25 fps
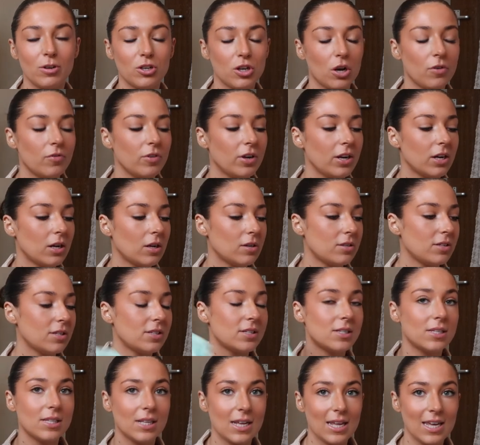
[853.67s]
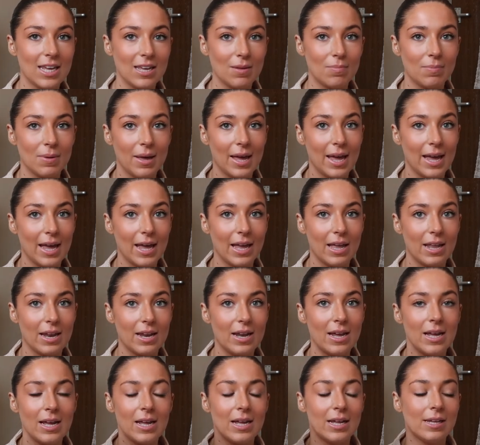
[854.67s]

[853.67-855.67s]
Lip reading: I don't really like to sleep in